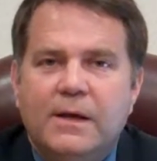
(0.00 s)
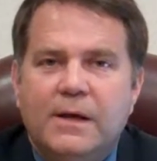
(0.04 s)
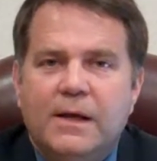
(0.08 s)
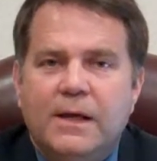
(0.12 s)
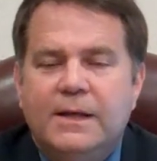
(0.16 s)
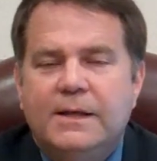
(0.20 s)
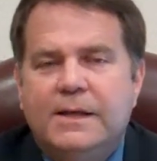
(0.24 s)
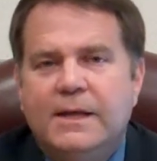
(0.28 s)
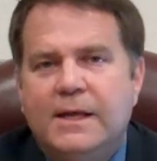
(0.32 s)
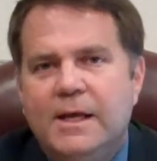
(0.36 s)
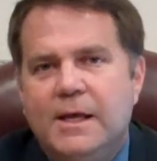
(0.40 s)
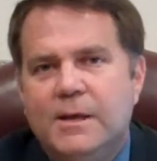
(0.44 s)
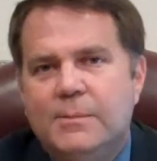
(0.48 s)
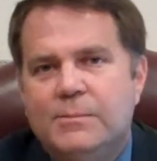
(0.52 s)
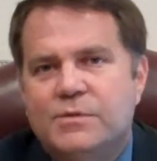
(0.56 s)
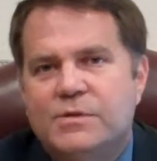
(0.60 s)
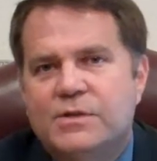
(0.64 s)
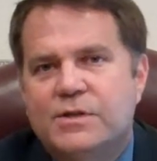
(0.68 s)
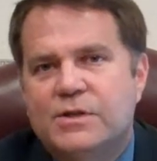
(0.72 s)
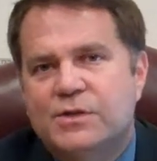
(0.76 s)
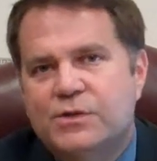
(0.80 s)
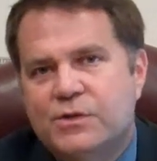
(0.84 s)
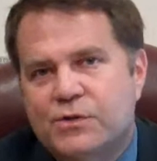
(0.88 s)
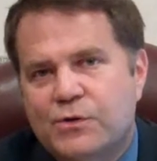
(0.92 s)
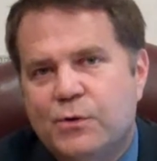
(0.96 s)
It keeps
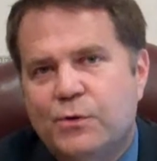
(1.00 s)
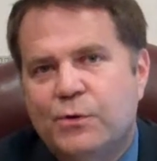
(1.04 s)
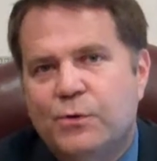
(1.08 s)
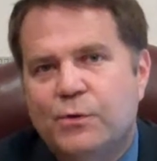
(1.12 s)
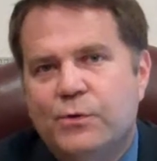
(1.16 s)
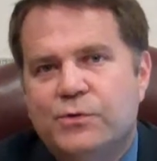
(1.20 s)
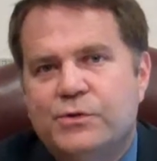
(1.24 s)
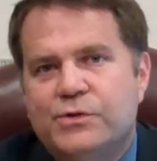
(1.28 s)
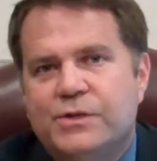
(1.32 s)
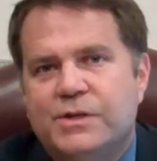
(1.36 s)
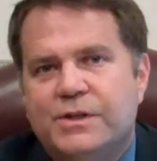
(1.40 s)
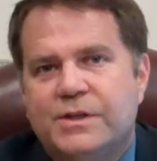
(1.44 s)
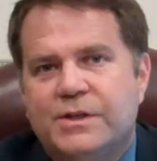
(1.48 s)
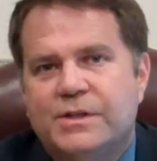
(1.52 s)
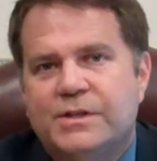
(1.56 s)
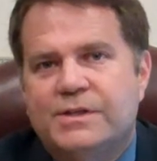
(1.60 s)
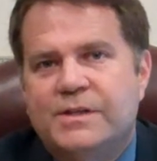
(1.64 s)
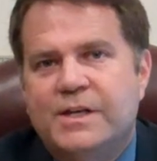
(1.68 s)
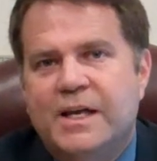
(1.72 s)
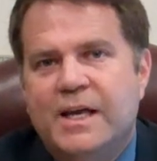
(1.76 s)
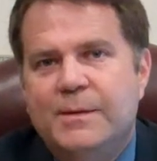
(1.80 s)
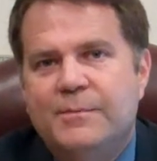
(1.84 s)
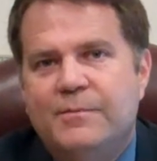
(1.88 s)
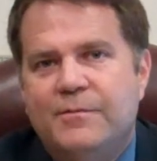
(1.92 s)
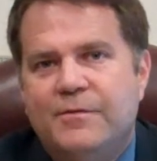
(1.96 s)
the schools at the
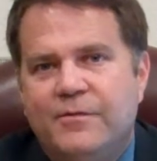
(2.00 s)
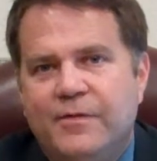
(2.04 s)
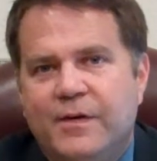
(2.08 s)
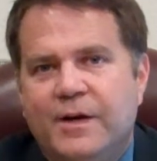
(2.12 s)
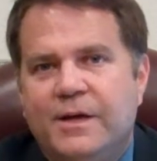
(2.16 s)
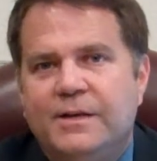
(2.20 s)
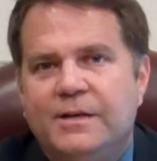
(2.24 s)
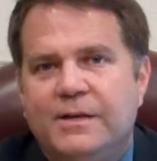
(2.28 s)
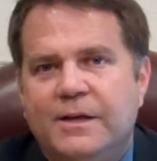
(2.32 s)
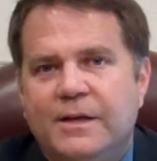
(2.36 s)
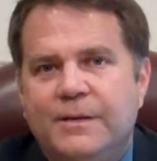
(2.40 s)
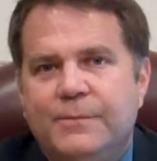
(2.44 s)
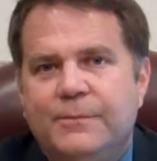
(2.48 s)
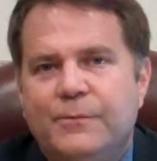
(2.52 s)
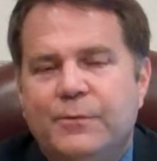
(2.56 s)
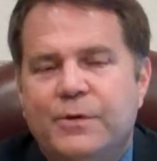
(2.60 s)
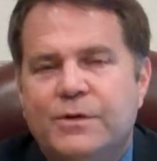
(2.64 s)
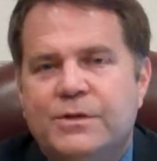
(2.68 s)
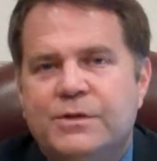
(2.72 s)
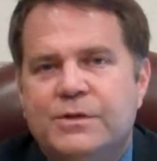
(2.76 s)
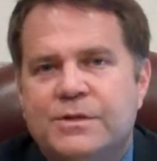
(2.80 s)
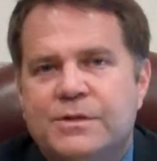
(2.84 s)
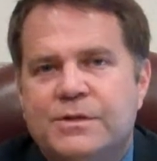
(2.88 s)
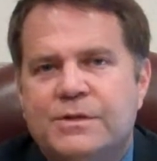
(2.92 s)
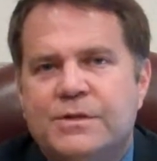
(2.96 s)
same funding,
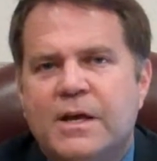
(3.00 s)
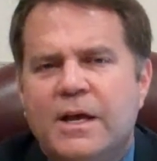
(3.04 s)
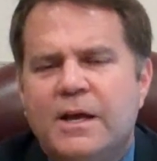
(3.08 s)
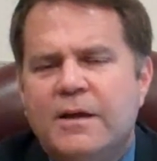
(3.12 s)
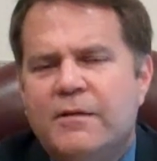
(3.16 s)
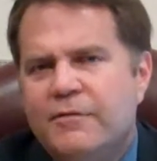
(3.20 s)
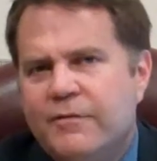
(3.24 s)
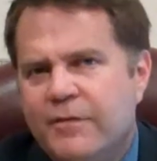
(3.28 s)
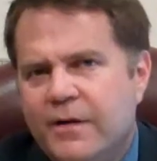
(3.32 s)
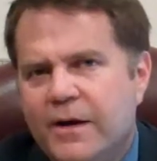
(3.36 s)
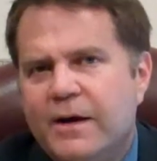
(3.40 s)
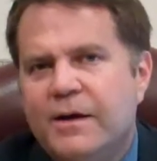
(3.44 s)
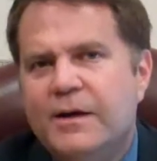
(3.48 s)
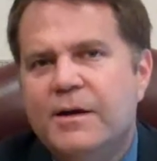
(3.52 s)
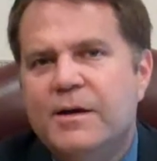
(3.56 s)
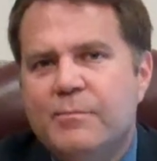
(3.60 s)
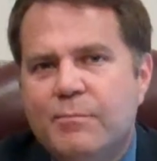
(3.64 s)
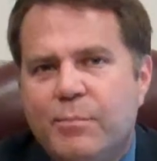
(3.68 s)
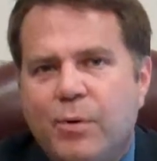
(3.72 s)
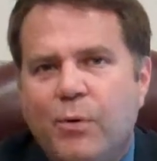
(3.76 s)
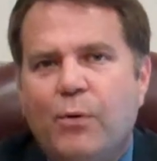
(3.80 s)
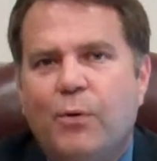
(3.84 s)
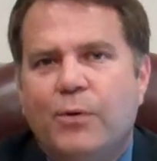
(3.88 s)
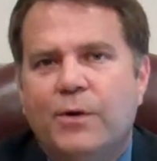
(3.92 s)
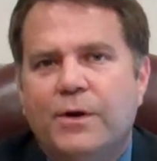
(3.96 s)
which is very
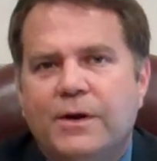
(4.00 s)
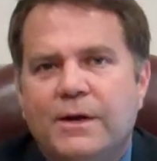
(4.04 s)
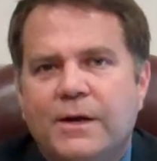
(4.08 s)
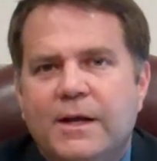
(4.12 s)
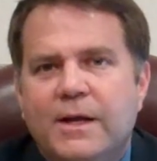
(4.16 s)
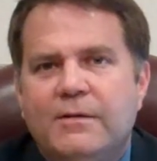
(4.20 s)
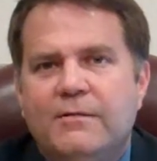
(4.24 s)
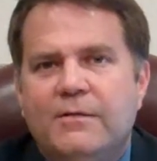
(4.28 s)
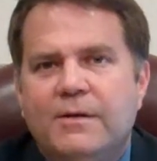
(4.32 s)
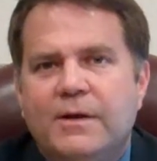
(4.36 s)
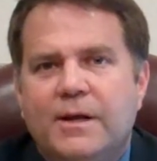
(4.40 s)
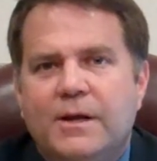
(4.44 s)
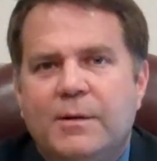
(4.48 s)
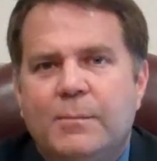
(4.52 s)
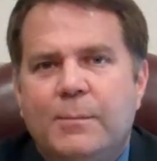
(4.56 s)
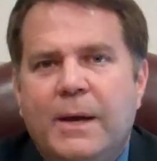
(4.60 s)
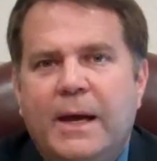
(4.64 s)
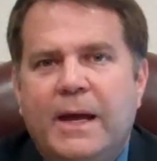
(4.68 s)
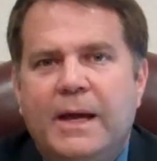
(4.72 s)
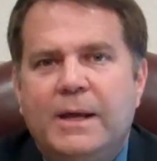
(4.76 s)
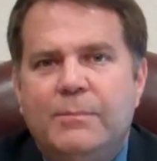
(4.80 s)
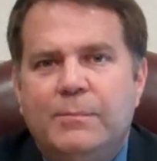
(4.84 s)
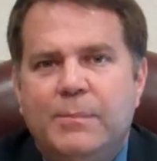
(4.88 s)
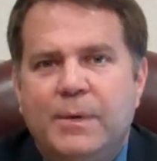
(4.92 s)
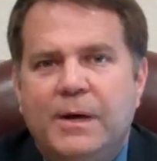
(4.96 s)
important even in a
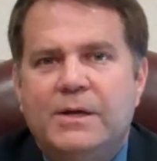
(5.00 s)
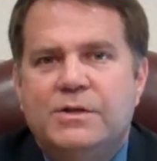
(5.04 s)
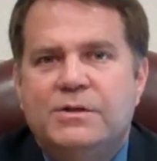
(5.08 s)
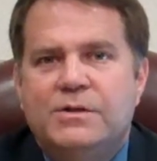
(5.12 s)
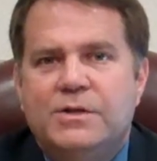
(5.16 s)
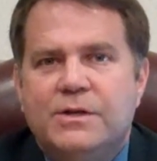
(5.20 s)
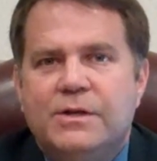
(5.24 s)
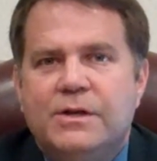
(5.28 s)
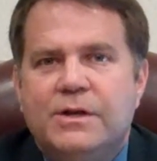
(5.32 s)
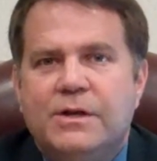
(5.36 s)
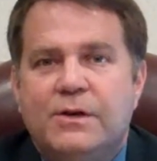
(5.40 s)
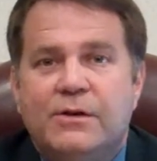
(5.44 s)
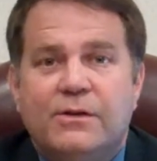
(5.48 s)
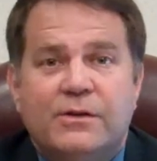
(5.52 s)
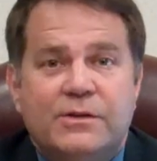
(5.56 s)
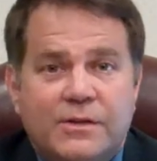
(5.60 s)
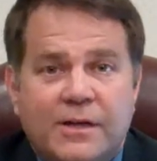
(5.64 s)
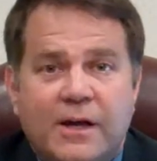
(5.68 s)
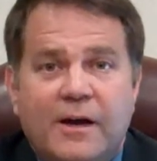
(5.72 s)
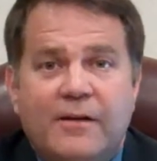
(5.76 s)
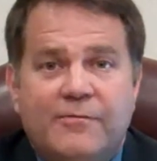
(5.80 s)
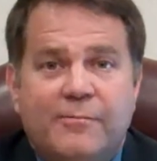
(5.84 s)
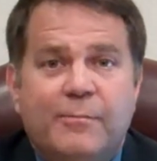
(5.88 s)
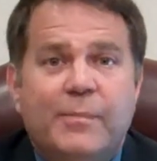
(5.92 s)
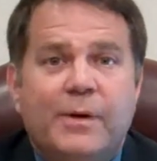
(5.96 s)
bad budget year, a
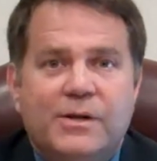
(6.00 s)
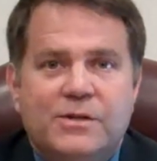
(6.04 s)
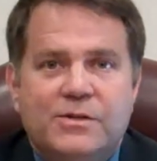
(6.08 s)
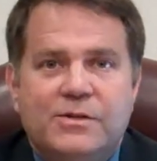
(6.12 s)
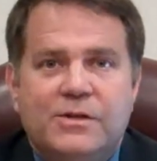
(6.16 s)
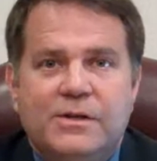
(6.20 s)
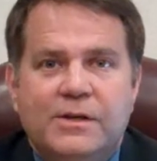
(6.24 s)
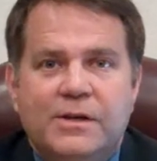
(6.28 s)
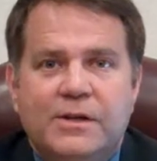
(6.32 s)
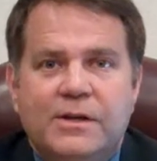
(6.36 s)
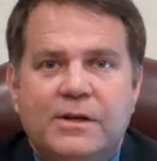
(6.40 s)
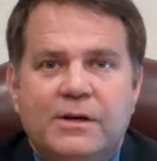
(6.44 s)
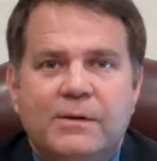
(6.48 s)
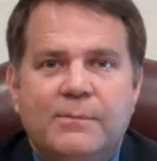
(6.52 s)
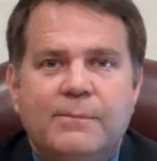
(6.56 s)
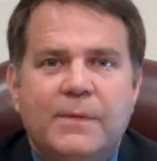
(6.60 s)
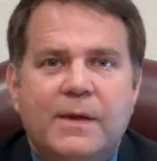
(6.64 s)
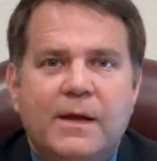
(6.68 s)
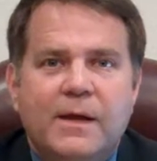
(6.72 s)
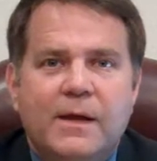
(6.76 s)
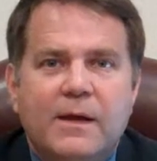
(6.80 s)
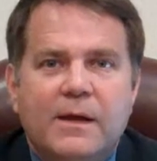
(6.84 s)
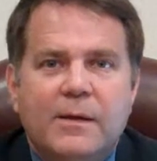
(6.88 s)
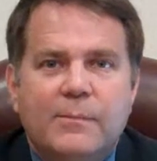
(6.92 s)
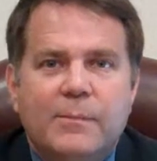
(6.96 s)
tough budget year,
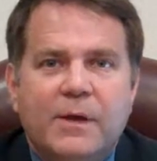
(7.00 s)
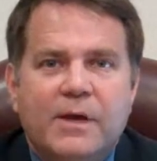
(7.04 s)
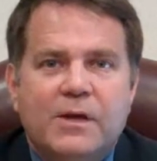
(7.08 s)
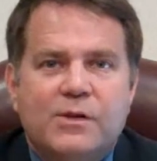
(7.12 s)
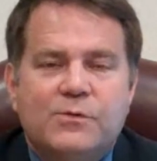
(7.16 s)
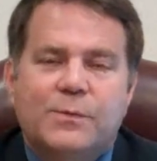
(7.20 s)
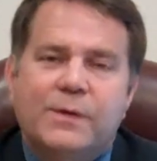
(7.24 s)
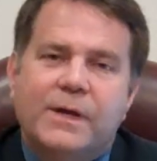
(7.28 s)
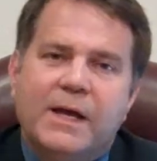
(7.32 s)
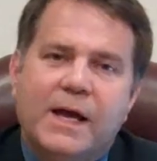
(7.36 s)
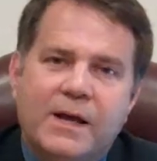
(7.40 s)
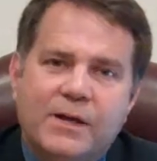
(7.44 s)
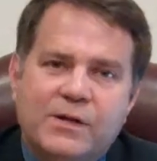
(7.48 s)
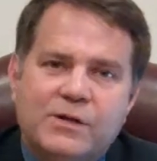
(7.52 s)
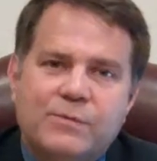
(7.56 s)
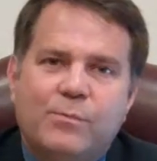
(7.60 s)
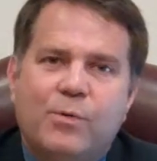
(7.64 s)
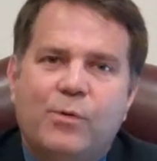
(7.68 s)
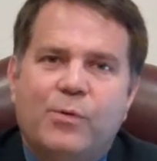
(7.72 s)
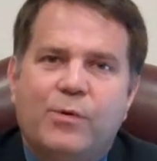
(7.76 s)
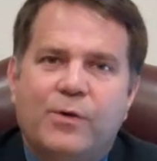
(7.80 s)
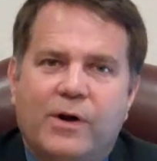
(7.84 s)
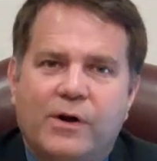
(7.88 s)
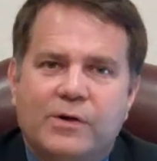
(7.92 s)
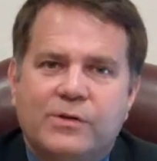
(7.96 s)
because we got to
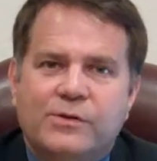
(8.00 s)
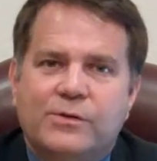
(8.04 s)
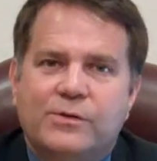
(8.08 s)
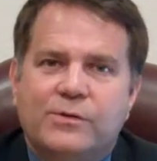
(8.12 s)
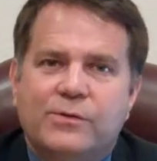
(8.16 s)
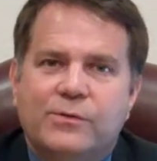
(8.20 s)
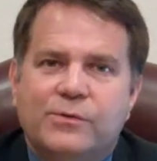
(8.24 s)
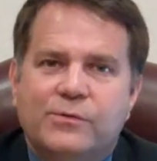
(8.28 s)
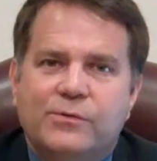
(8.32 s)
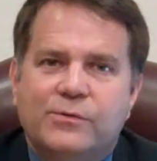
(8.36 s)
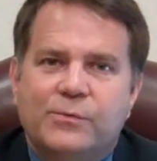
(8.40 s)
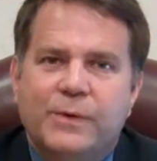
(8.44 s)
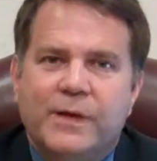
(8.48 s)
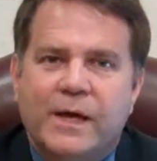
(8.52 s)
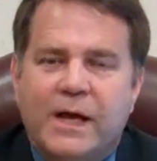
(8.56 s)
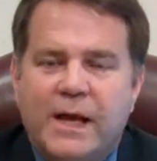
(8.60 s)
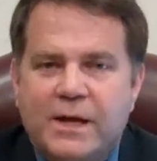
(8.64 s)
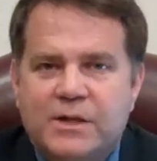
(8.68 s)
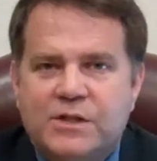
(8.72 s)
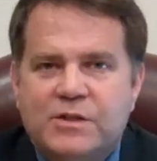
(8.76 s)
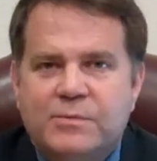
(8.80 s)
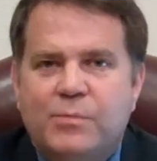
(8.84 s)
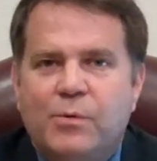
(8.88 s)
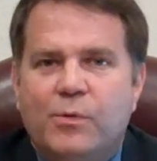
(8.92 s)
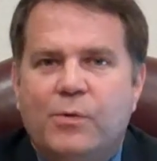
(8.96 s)
support our schools. We got
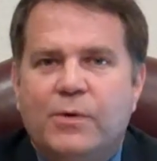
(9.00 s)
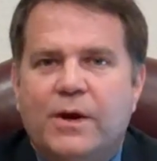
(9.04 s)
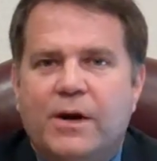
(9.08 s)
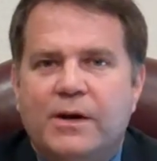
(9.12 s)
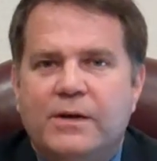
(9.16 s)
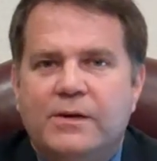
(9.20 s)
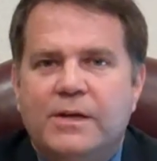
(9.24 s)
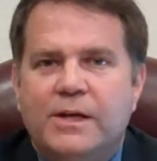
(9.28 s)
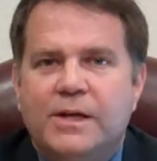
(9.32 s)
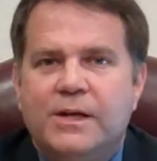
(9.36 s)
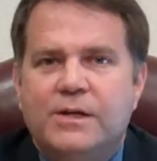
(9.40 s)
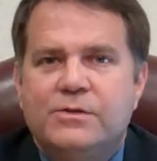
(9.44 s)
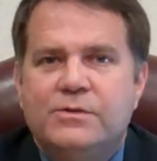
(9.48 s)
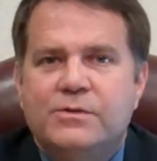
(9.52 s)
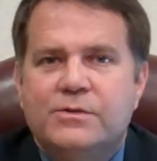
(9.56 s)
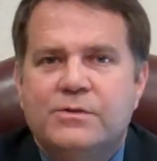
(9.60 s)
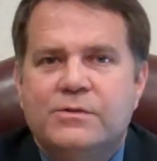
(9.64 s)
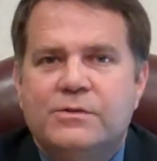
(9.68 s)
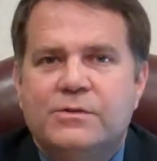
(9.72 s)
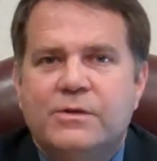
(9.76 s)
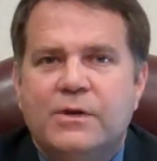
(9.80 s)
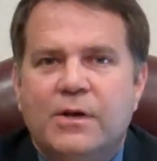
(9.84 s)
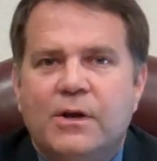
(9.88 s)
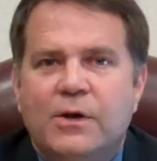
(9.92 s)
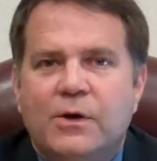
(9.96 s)
to support our
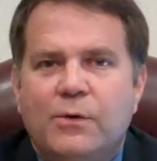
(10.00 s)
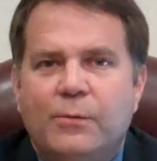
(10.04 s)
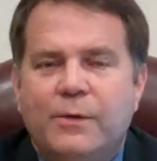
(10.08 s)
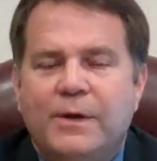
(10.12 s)
teachers.